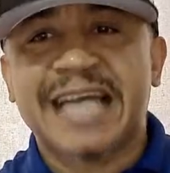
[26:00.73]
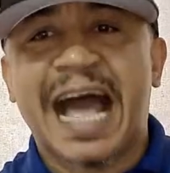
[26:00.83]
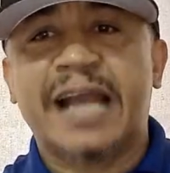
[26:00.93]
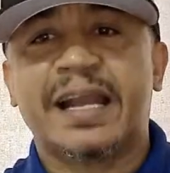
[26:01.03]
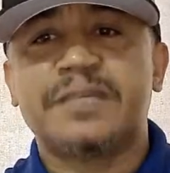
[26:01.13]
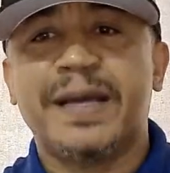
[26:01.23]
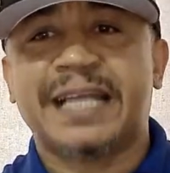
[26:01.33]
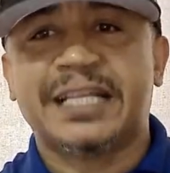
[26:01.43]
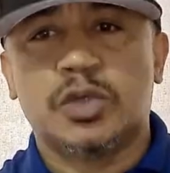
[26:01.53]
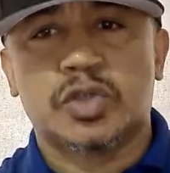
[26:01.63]
I respect
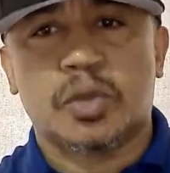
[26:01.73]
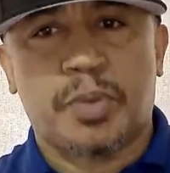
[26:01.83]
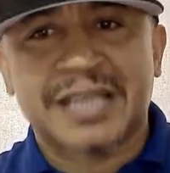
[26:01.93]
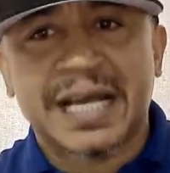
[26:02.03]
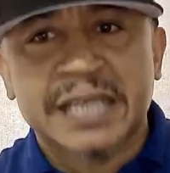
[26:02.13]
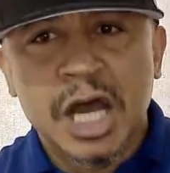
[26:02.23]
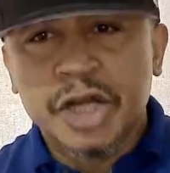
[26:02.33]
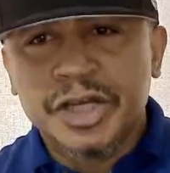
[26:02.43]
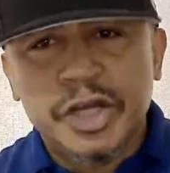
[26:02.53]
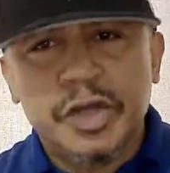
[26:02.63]
Atiku supporters.
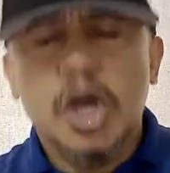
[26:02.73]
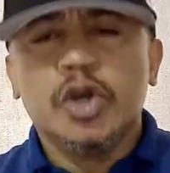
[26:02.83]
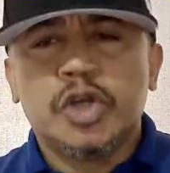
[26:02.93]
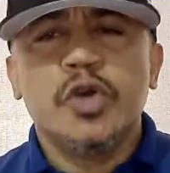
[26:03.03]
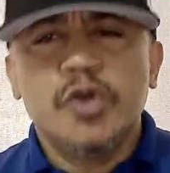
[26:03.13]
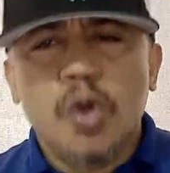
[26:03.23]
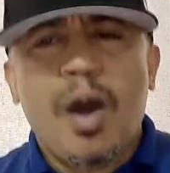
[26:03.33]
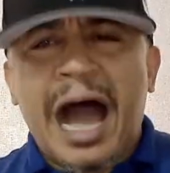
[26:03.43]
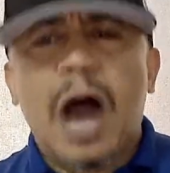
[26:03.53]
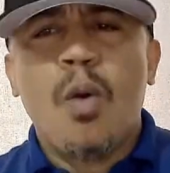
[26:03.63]
Do you know
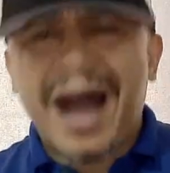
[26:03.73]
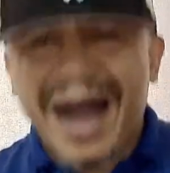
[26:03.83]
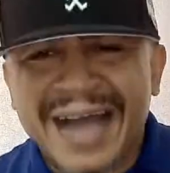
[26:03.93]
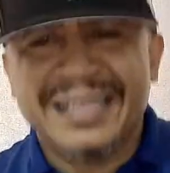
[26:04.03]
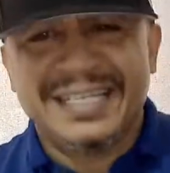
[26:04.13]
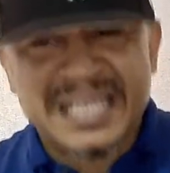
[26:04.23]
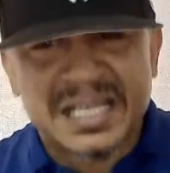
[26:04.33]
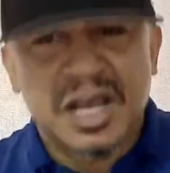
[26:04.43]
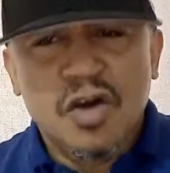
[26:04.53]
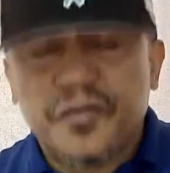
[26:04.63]
how hard it
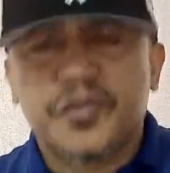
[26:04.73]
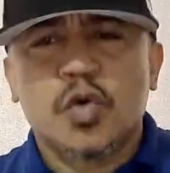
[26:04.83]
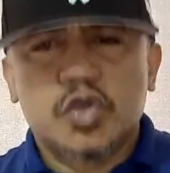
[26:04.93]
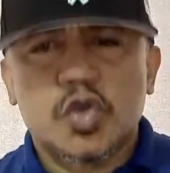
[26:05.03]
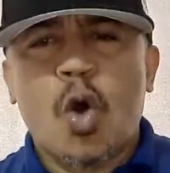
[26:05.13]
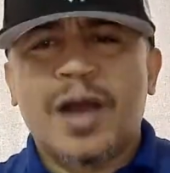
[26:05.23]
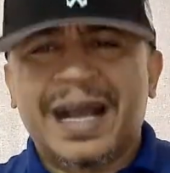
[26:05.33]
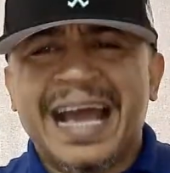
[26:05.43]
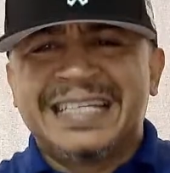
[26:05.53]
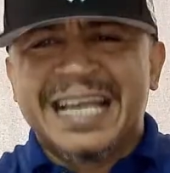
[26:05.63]
is to
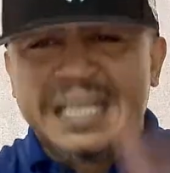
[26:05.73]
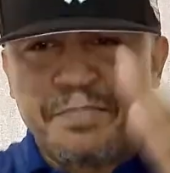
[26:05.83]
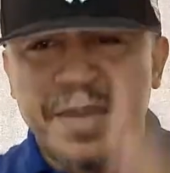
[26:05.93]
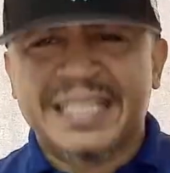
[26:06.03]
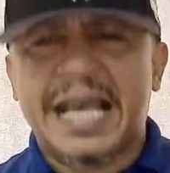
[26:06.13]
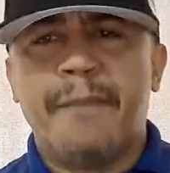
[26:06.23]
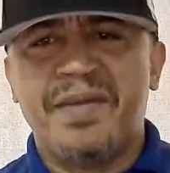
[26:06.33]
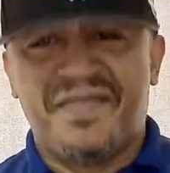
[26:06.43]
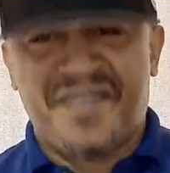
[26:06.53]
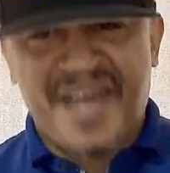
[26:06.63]
organize a debate and
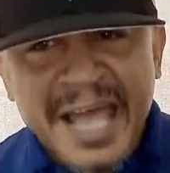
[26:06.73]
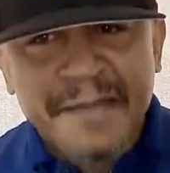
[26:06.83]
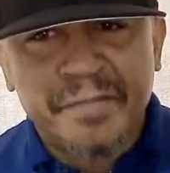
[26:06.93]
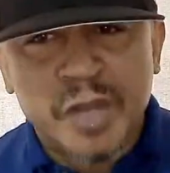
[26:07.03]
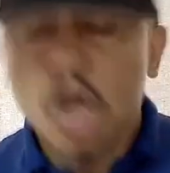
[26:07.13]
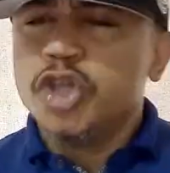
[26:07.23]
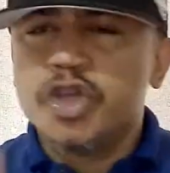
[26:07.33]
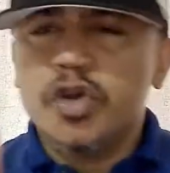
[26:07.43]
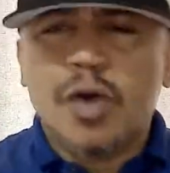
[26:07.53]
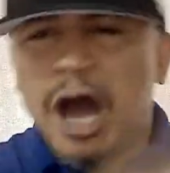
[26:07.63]
be fair?
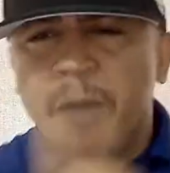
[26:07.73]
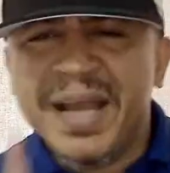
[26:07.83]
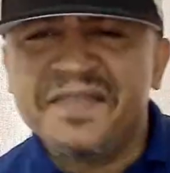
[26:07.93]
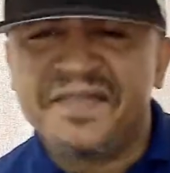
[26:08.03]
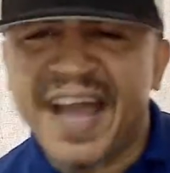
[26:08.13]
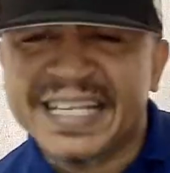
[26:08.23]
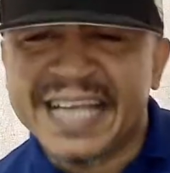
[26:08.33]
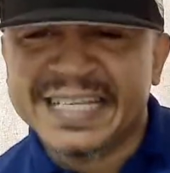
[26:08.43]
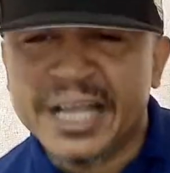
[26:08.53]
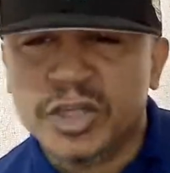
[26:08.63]
Do you know how many fights
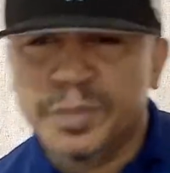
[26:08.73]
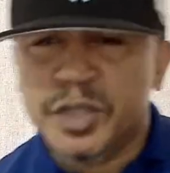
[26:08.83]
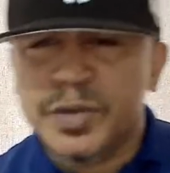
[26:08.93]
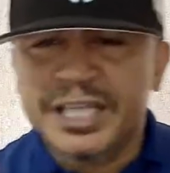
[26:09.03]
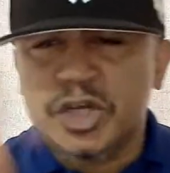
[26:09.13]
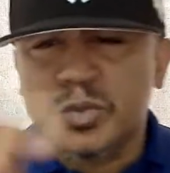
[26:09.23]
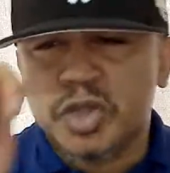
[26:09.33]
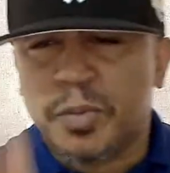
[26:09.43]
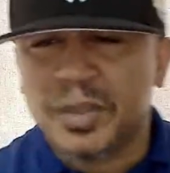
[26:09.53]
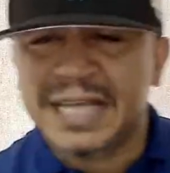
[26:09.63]
I settled between Tinubu
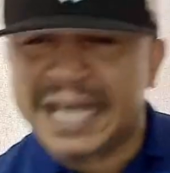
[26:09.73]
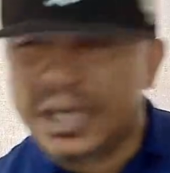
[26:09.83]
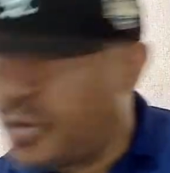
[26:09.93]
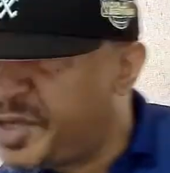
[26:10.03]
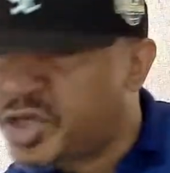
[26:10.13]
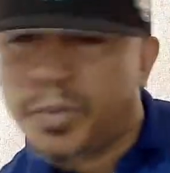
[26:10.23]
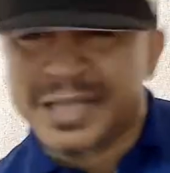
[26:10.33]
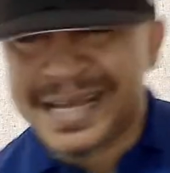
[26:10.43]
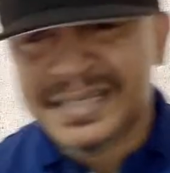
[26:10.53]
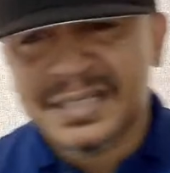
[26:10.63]
supporters and Obi
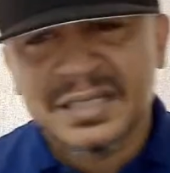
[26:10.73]
supporters?